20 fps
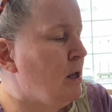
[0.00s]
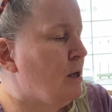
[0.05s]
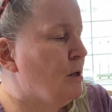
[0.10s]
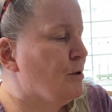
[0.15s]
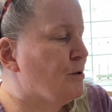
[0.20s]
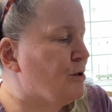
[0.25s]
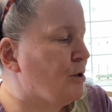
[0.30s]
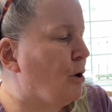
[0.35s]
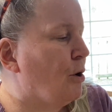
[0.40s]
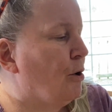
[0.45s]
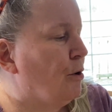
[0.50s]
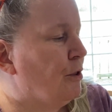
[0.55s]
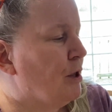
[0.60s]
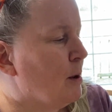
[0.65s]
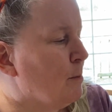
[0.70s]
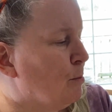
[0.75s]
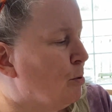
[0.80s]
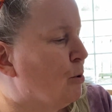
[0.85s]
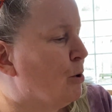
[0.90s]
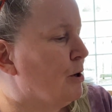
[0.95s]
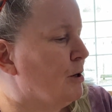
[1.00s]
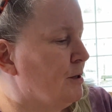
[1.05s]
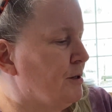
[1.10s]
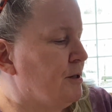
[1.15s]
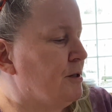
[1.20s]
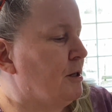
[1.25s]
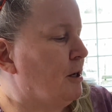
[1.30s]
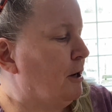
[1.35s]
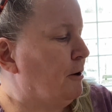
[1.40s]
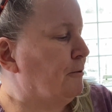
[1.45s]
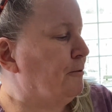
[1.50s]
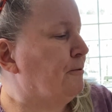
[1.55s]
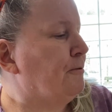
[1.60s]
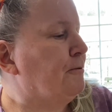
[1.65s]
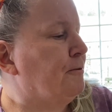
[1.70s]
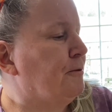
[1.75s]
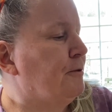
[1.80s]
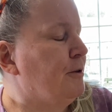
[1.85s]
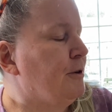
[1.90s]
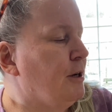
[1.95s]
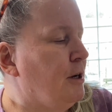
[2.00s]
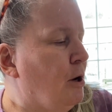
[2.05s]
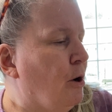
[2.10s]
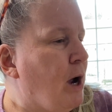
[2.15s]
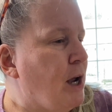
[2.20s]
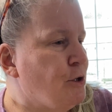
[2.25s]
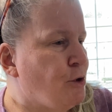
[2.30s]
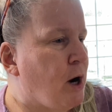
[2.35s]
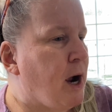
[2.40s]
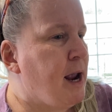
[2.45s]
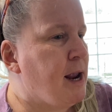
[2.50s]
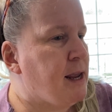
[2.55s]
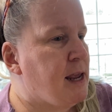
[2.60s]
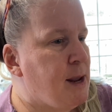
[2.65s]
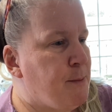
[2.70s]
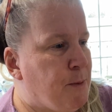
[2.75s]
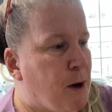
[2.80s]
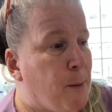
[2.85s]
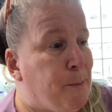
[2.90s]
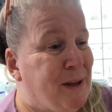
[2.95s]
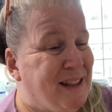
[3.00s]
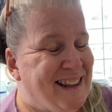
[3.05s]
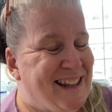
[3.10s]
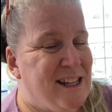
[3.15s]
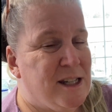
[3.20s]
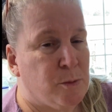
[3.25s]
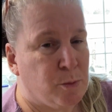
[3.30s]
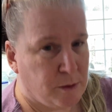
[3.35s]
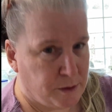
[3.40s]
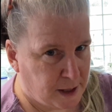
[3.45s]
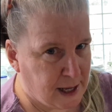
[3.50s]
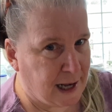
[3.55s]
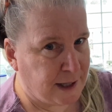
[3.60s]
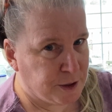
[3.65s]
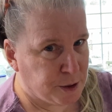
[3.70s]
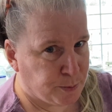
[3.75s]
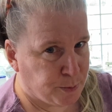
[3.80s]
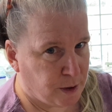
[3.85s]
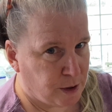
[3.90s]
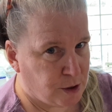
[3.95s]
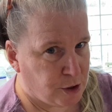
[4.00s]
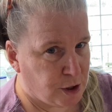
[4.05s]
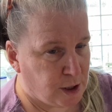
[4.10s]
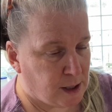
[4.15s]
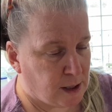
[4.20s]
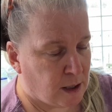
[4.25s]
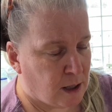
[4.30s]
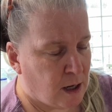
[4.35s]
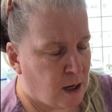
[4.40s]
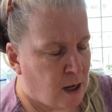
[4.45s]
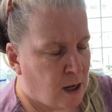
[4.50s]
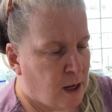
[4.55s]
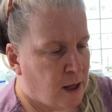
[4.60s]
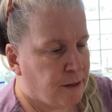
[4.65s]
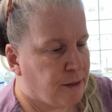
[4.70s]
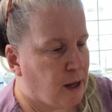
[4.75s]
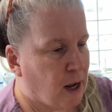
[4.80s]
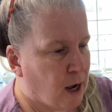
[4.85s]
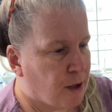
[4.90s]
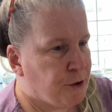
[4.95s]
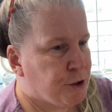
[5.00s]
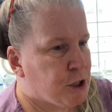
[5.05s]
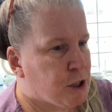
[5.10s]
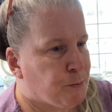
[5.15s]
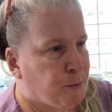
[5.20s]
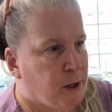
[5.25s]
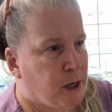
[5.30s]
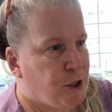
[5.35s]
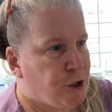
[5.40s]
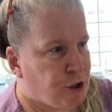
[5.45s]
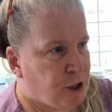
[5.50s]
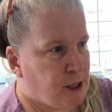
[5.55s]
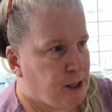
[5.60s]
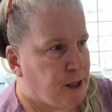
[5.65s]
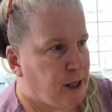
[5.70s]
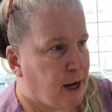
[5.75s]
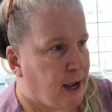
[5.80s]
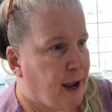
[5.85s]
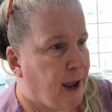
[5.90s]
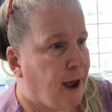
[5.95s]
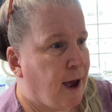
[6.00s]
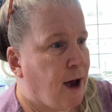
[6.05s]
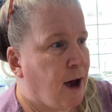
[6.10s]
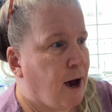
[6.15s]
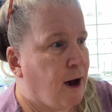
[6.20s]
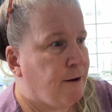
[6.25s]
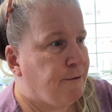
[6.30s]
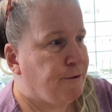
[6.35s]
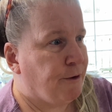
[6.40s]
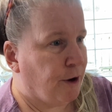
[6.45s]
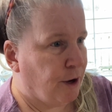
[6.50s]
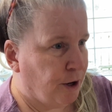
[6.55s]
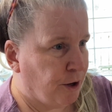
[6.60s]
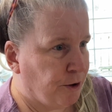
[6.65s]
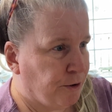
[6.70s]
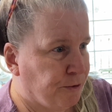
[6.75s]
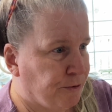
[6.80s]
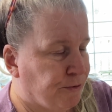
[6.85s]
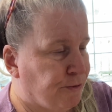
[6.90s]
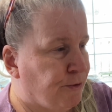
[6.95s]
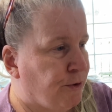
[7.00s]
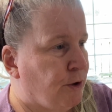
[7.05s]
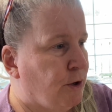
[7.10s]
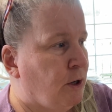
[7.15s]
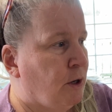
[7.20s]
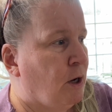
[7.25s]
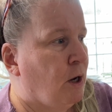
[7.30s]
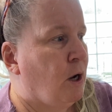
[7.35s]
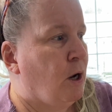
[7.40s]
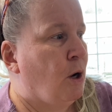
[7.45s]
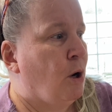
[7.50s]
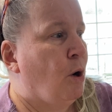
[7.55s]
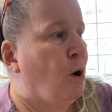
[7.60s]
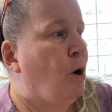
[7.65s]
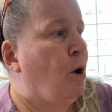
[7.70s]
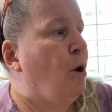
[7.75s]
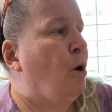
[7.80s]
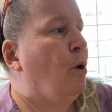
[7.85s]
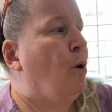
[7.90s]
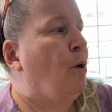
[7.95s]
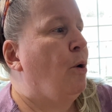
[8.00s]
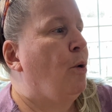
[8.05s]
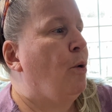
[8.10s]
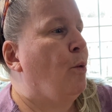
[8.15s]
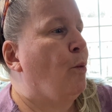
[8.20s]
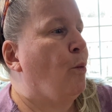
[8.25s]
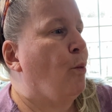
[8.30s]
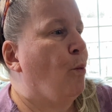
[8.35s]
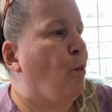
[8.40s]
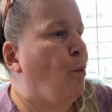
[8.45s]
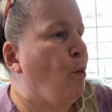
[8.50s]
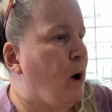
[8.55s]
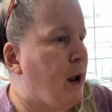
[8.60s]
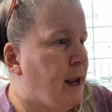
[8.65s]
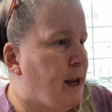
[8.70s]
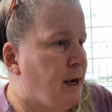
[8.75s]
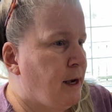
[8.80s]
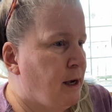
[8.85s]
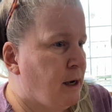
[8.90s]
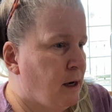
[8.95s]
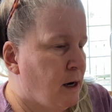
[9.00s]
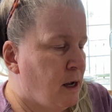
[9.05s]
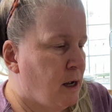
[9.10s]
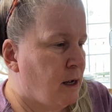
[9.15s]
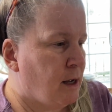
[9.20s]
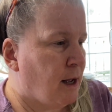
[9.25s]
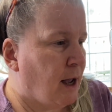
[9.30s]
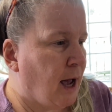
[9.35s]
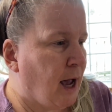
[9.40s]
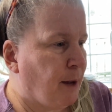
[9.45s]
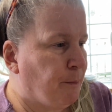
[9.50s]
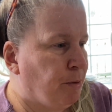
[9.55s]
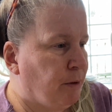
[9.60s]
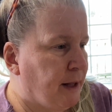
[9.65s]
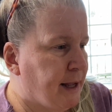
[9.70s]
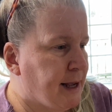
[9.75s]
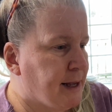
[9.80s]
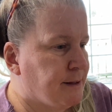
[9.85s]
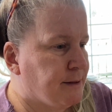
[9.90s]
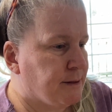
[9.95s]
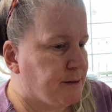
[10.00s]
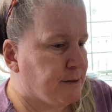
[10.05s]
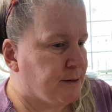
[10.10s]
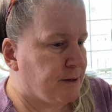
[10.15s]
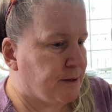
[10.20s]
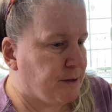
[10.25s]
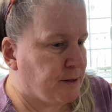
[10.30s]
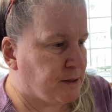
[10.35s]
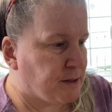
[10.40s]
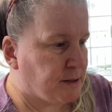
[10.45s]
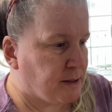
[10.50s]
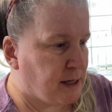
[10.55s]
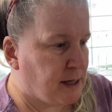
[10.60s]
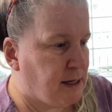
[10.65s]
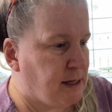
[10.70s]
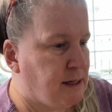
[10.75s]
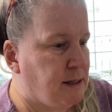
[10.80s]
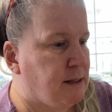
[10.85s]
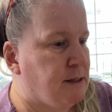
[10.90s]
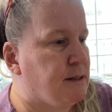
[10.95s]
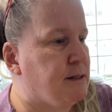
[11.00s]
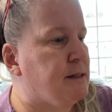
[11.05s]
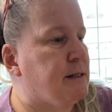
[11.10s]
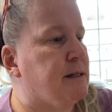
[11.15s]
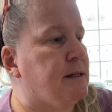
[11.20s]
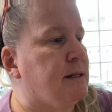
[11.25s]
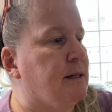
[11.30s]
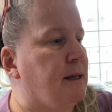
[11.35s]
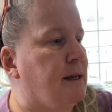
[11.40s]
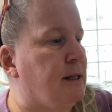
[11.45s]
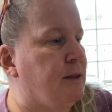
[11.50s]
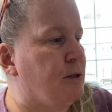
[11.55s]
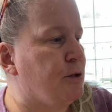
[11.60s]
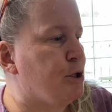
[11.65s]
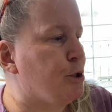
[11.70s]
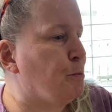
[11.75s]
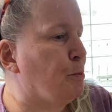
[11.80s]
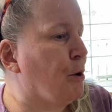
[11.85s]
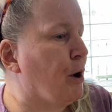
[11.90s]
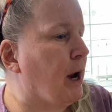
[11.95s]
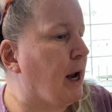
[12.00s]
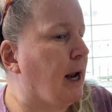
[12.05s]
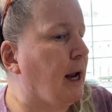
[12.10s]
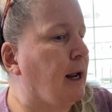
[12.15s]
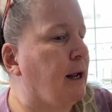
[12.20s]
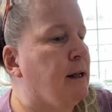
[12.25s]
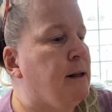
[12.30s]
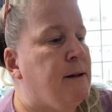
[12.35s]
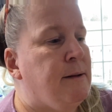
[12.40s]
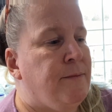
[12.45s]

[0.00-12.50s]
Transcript: So the important stuff, I try and keep up at least with that spreadsheet. The other spreadsheet that I have of when I plant seeds in the spring